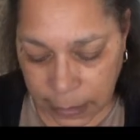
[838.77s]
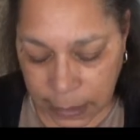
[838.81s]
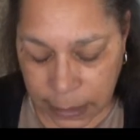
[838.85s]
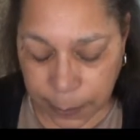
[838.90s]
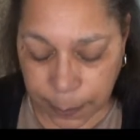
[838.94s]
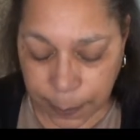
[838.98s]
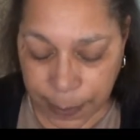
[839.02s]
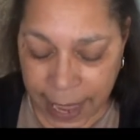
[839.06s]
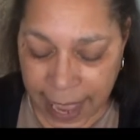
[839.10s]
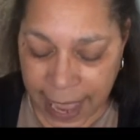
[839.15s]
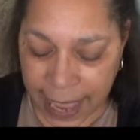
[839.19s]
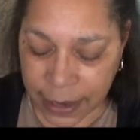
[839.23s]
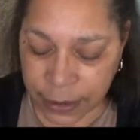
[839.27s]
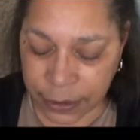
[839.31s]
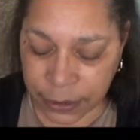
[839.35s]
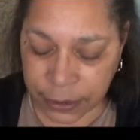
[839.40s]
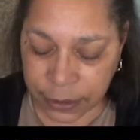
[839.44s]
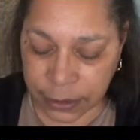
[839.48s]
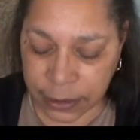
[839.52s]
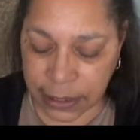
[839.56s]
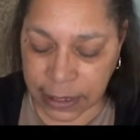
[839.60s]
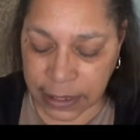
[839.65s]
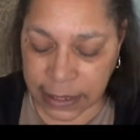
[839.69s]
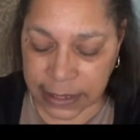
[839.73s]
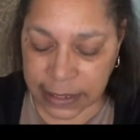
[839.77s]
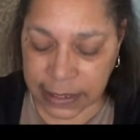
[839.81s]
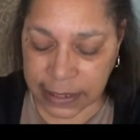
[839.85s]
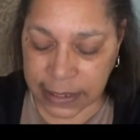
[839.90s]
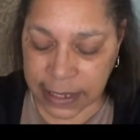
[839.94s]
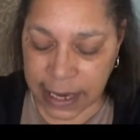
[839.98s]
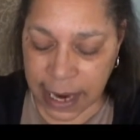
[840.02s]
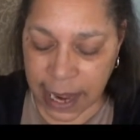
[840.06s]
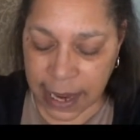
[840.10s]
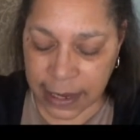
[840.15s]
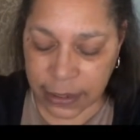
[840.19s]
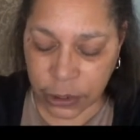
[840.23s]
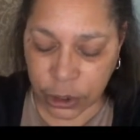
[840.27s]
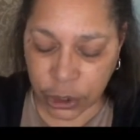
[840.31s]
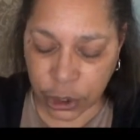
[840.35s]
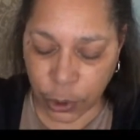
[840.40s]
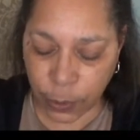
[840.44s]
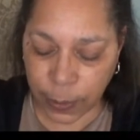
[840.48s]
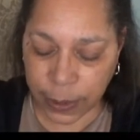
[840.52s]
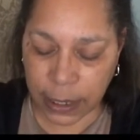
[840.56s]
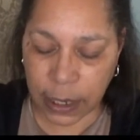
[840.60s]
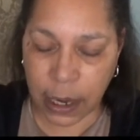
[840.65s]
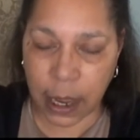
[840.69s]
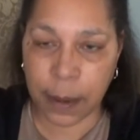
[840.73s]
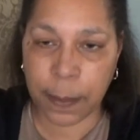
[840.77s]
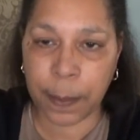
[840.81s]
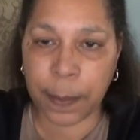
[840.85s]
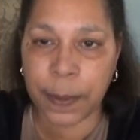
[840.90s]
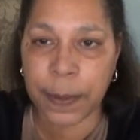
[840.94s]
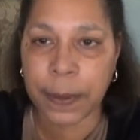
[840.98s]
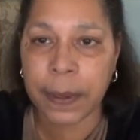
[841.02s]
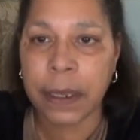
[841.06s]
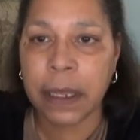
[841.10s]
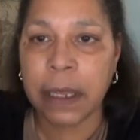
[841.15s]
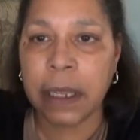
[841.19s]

the pattern is not showing up.